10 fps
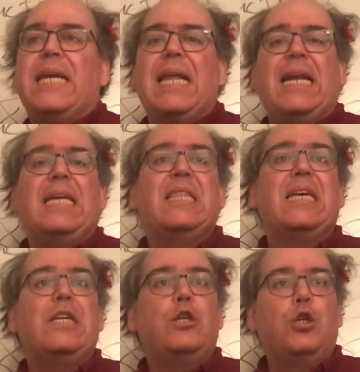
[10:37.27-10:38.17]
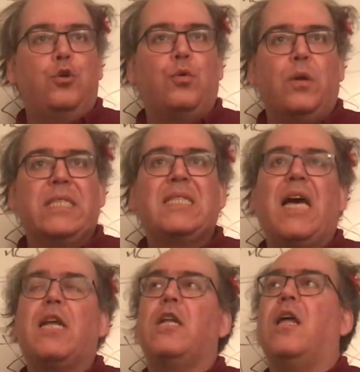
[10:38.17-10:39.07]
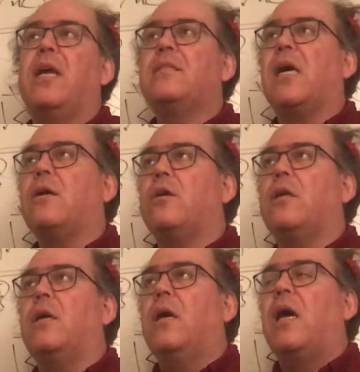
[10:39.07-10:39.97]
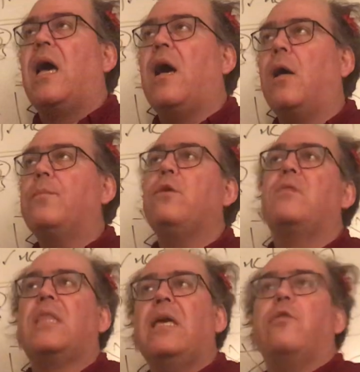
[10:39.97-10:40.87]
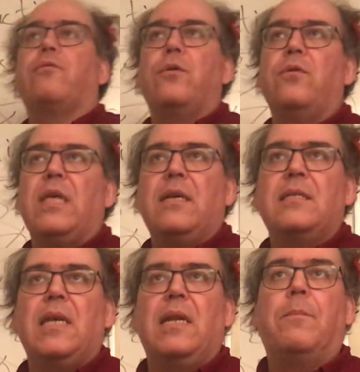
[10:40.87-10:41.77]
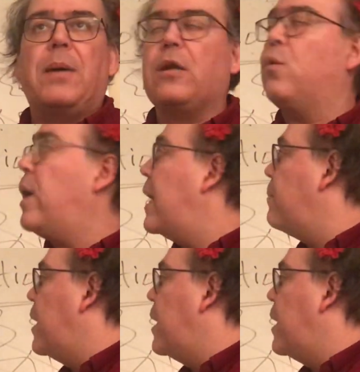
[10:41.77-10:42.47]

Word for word: to get anything new. It's not a it's not going to help you think through things in a better way